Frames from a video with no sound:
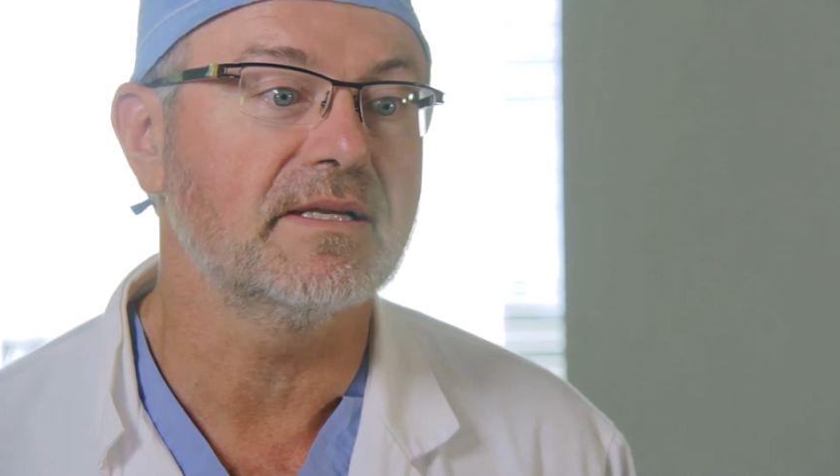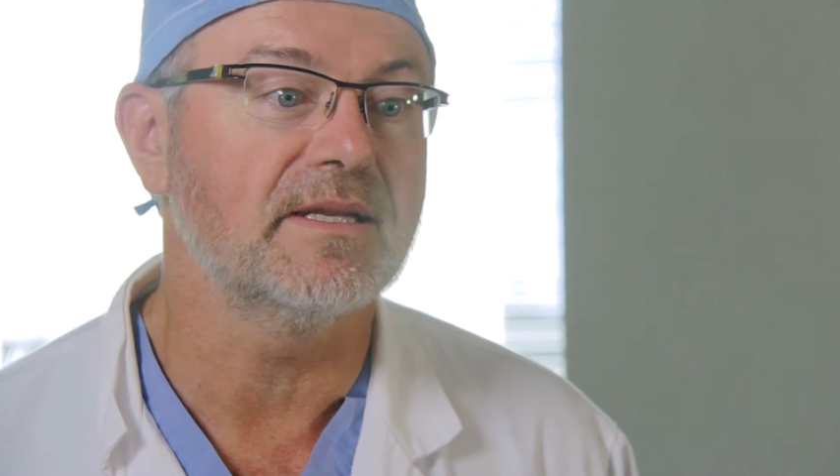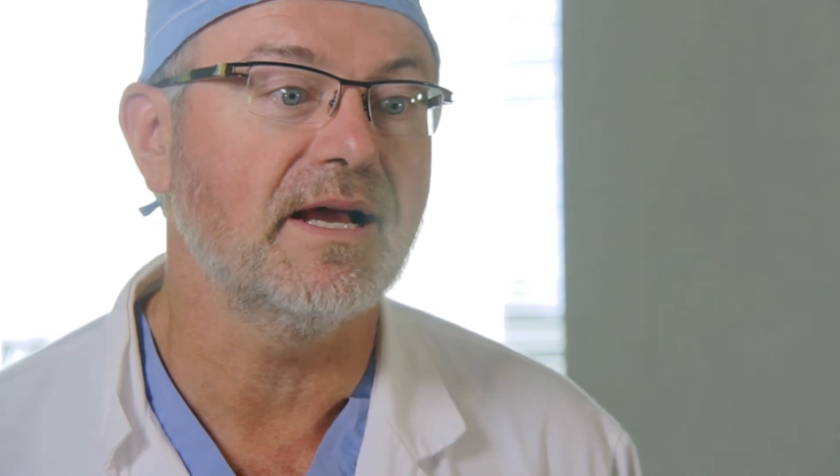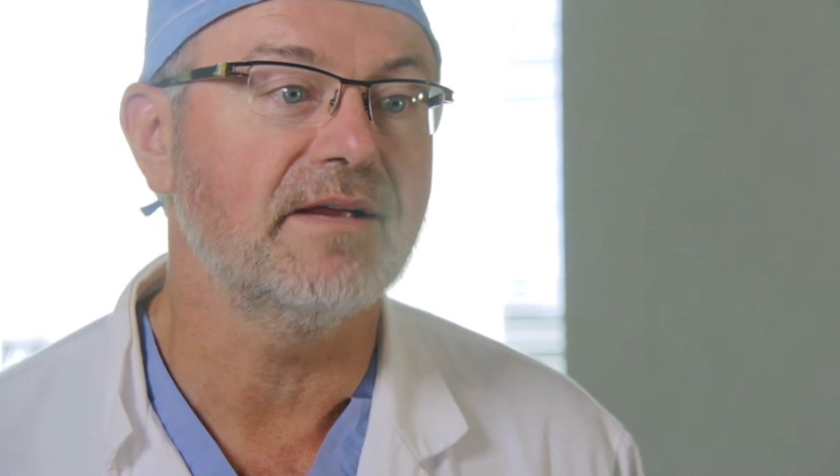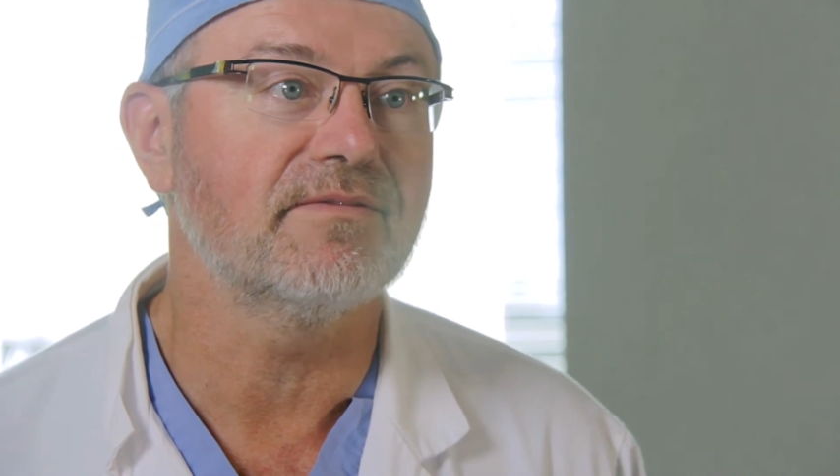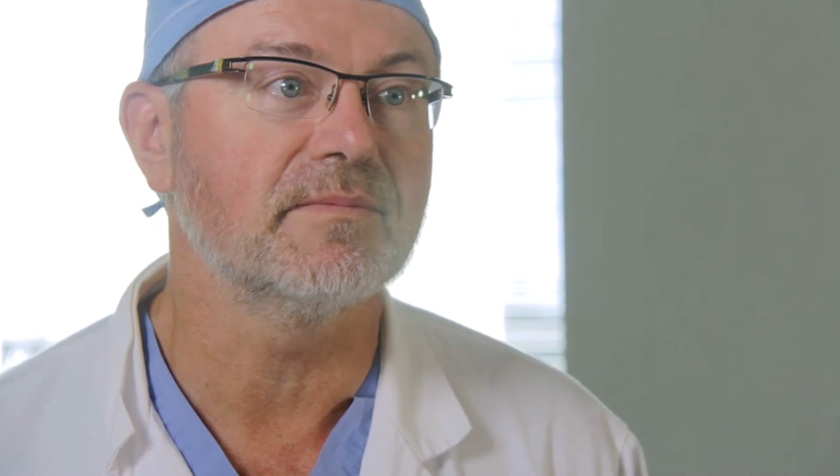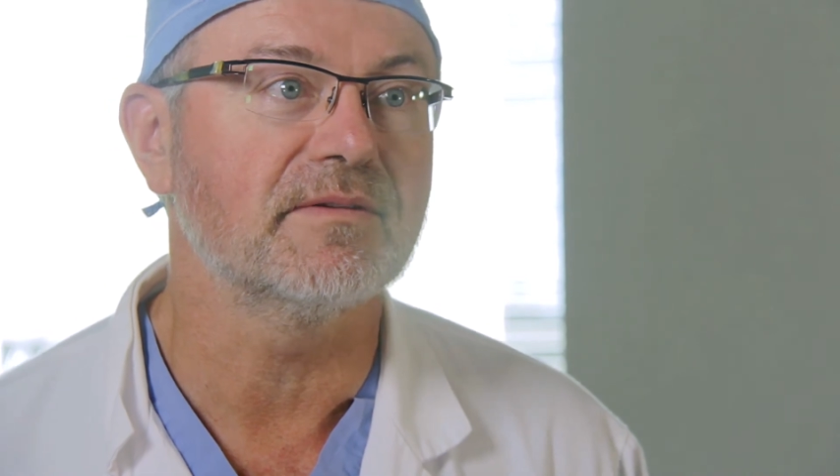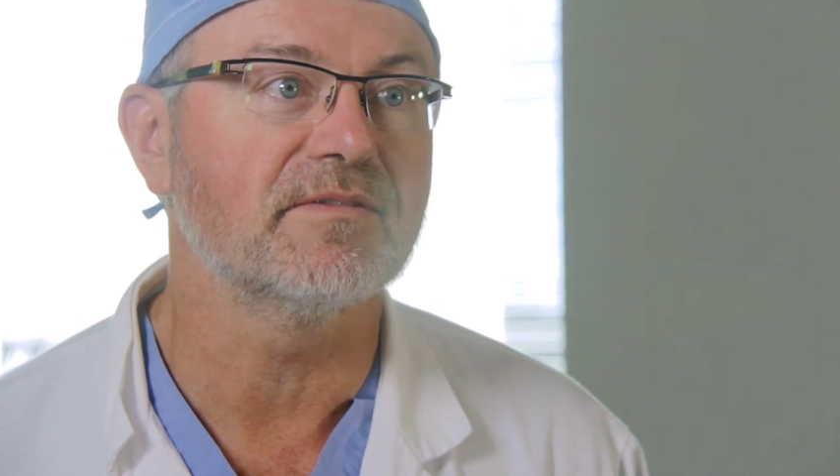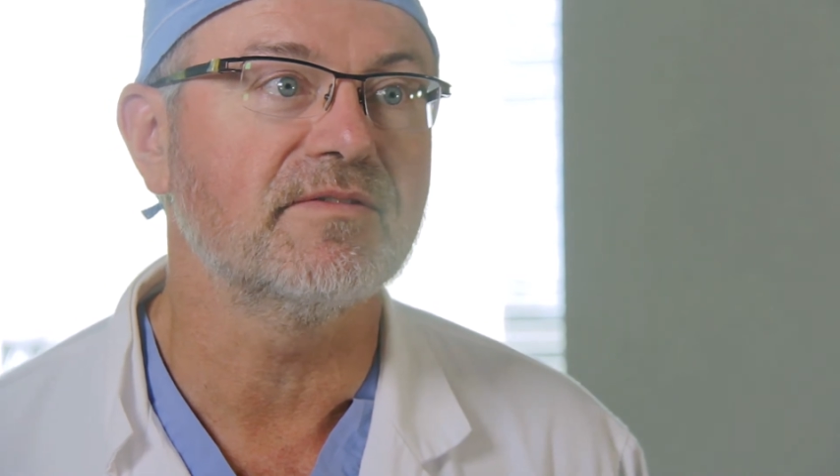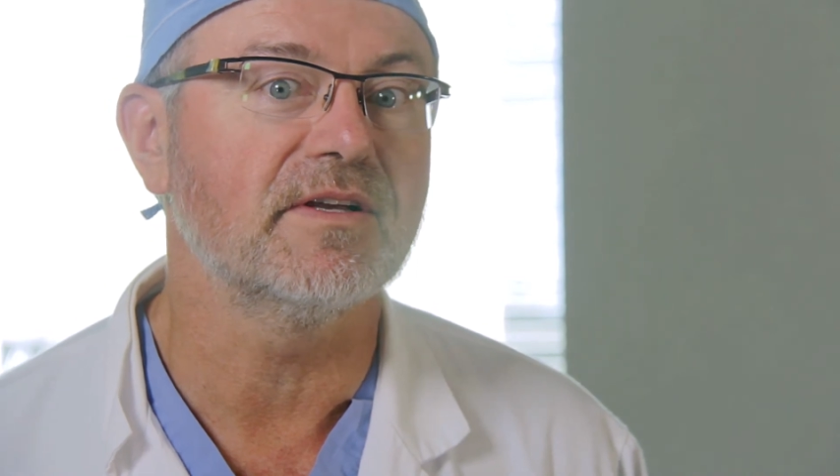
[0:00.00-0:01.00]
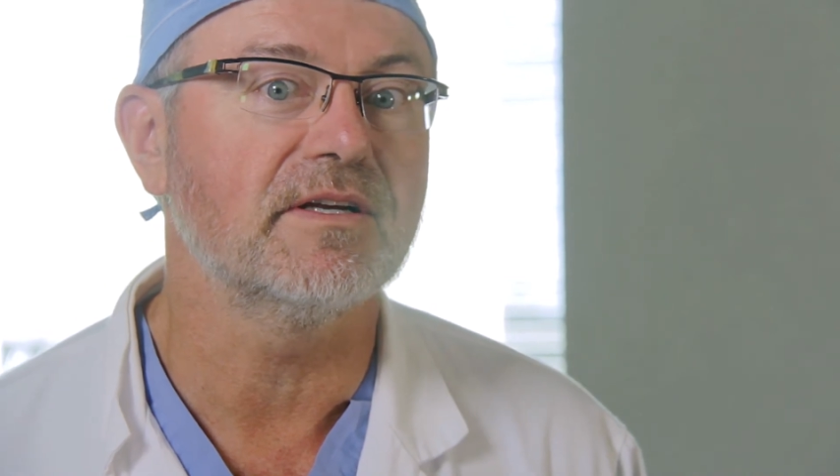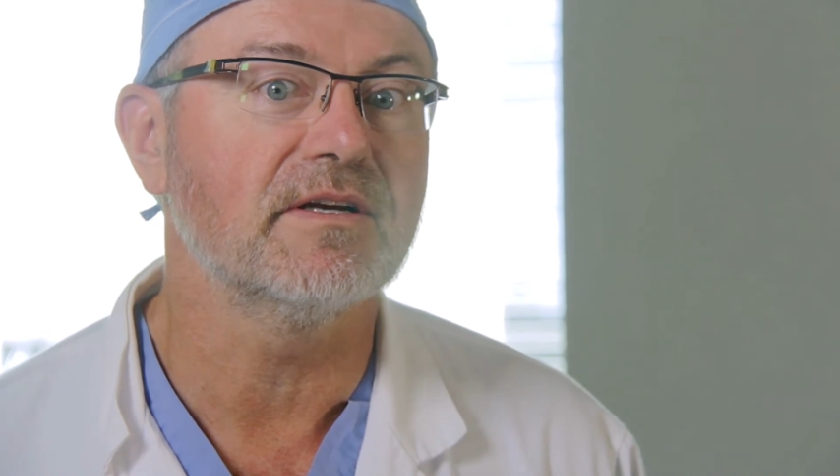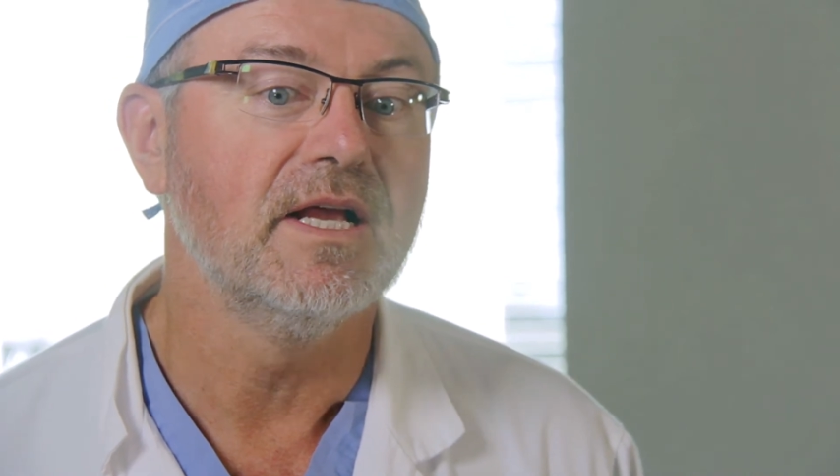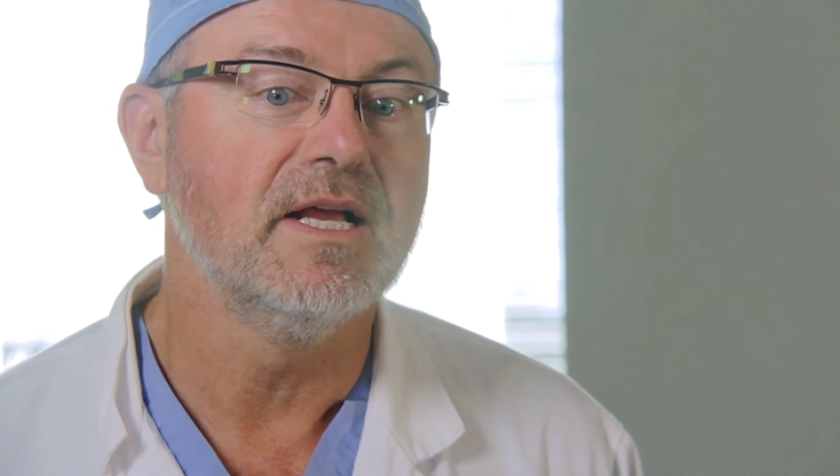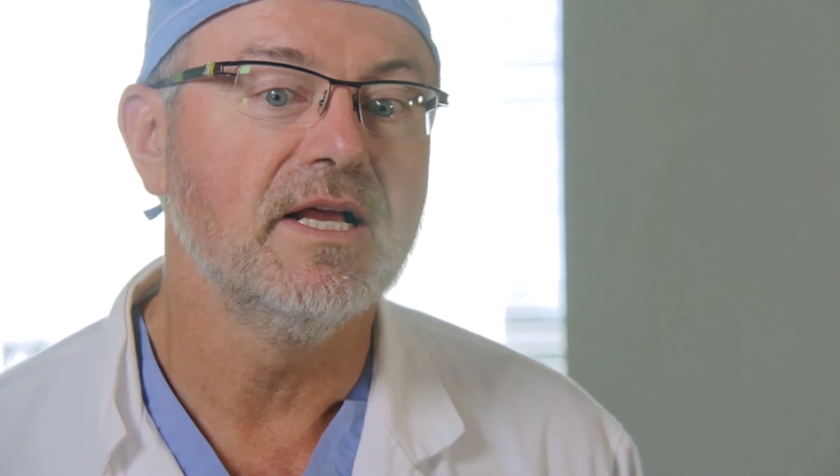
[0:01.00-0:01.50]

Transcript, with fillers: can die from liver failure.